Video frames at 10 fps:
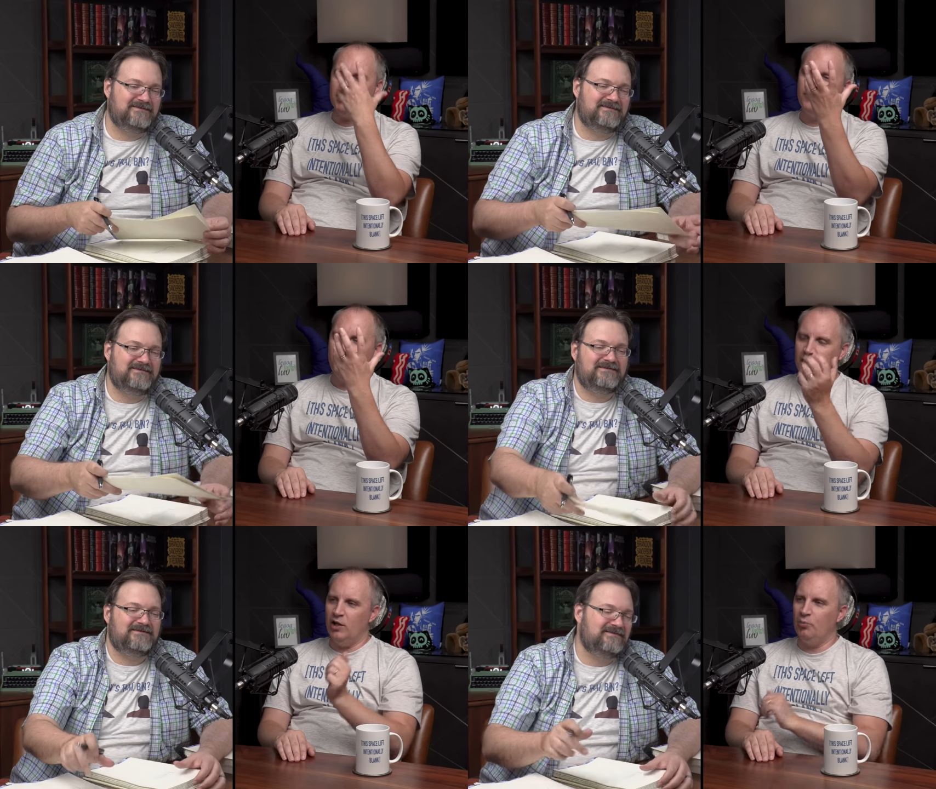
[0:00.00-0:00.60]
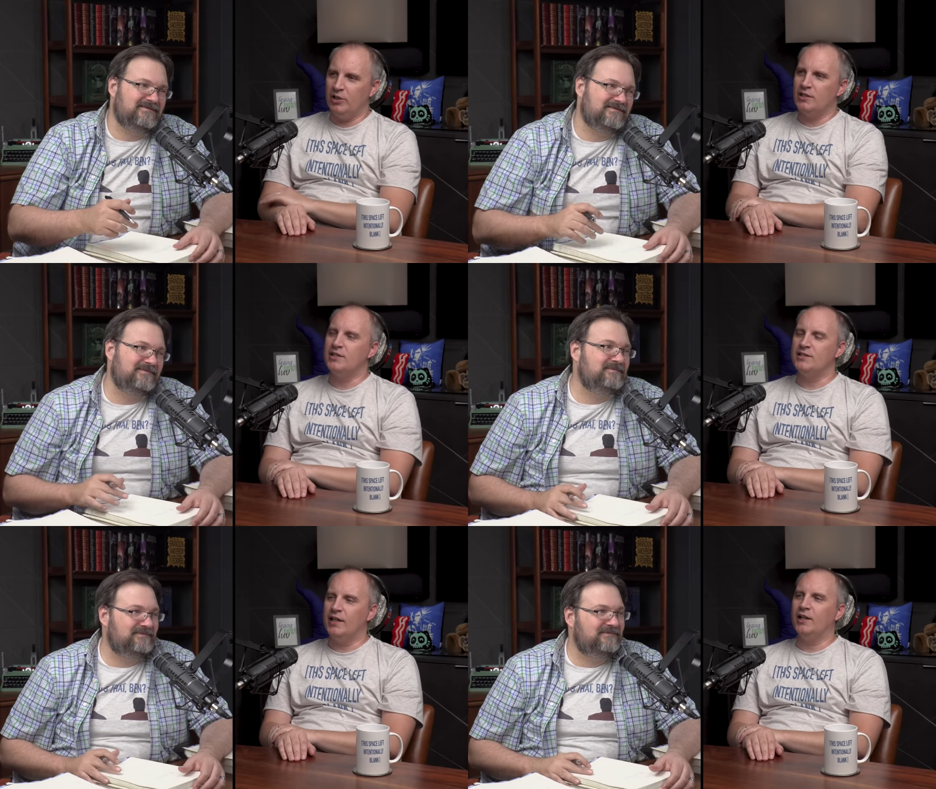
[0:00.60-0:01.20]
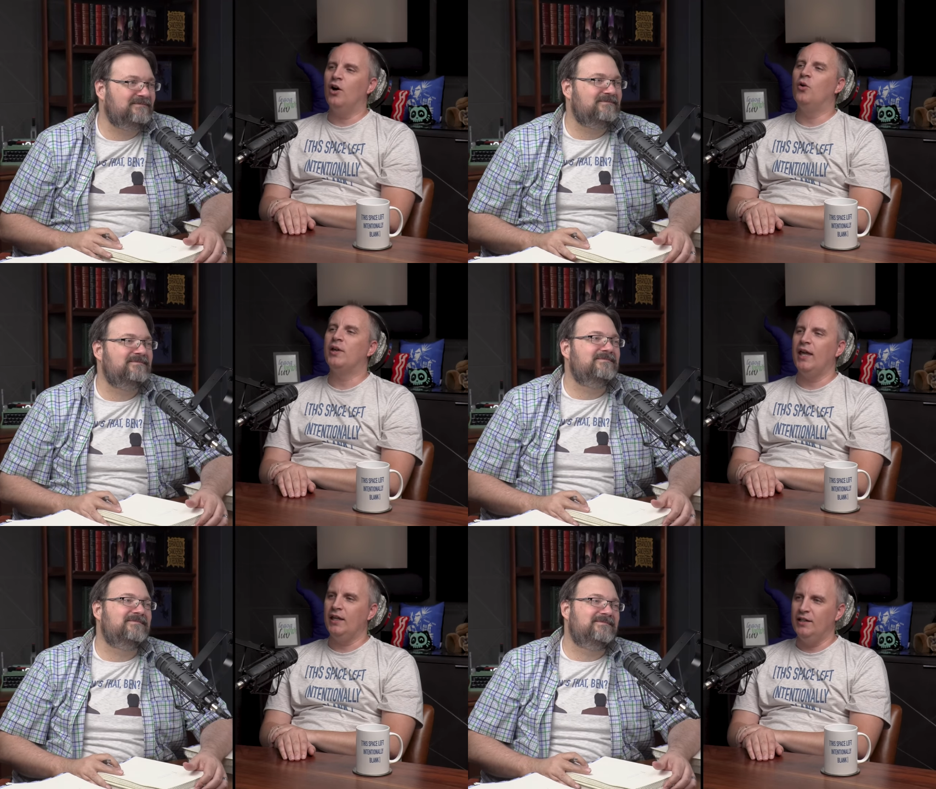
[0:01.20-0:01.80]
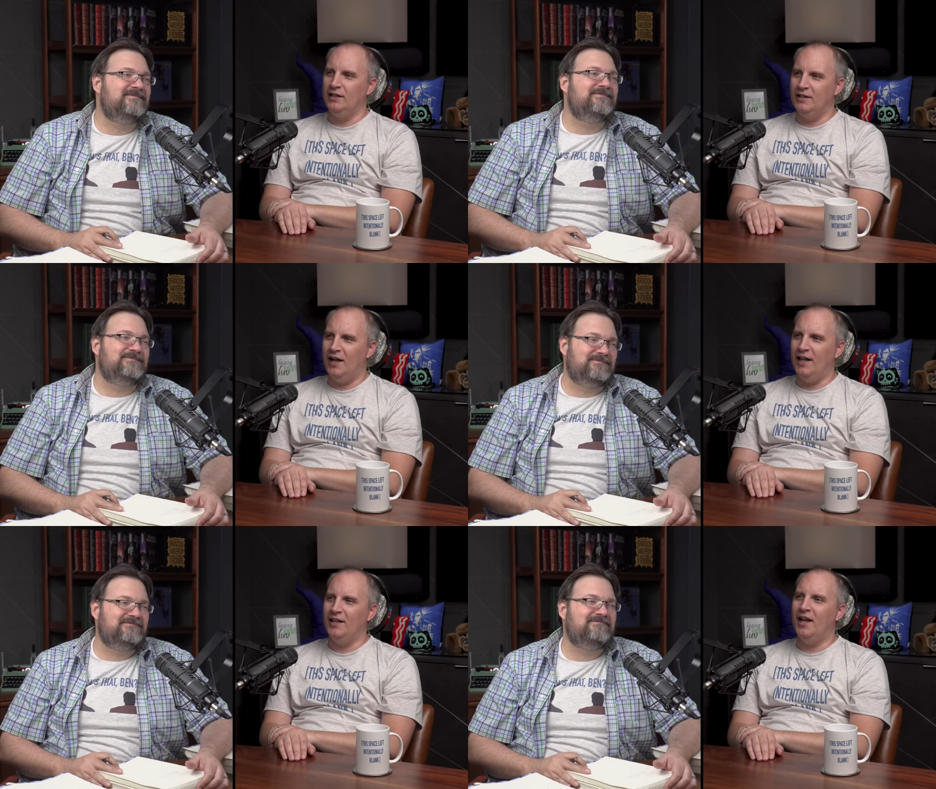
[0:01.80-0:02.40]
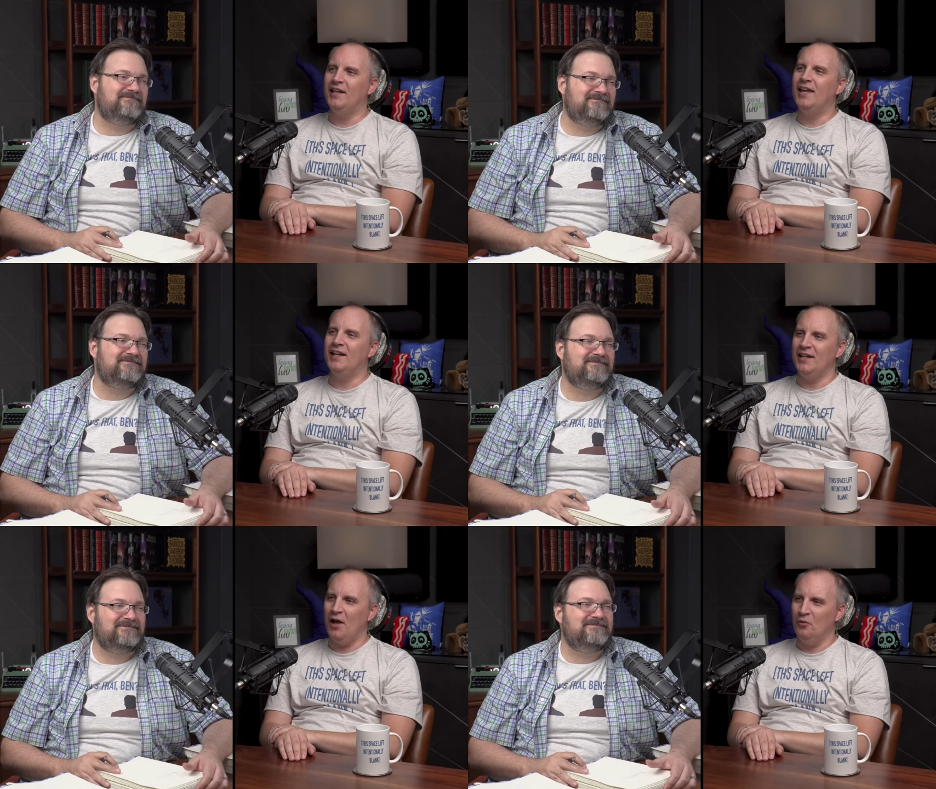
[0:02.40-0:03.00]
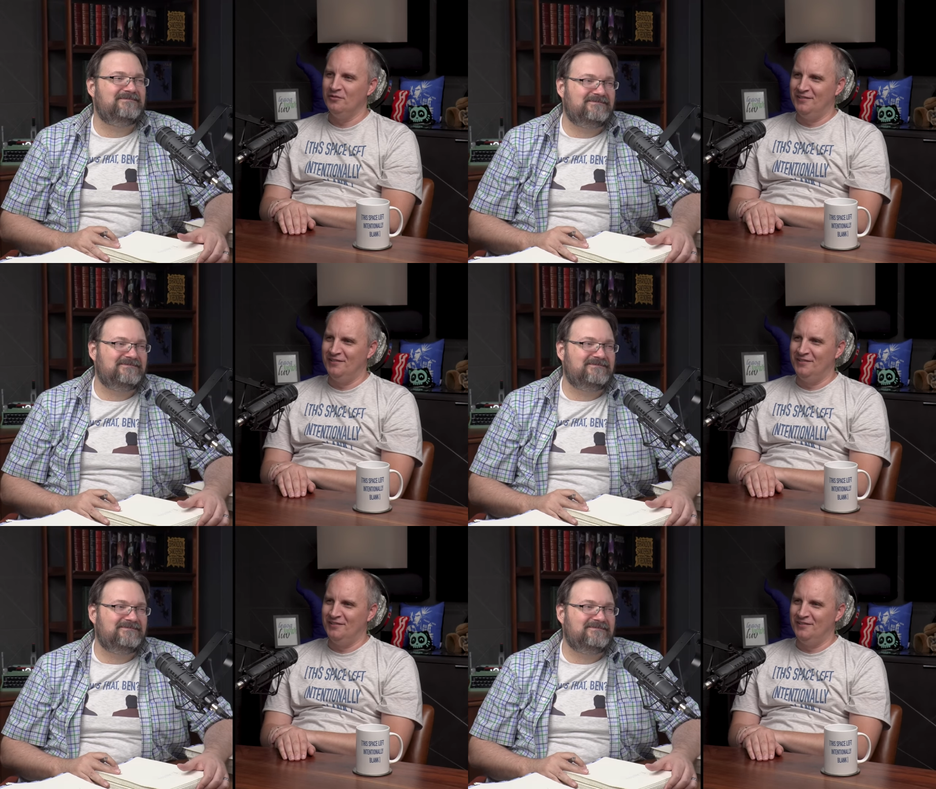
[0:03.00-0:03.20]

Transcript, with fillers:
Speaker 1: just fell open. And she's like, okay, I, I get it now.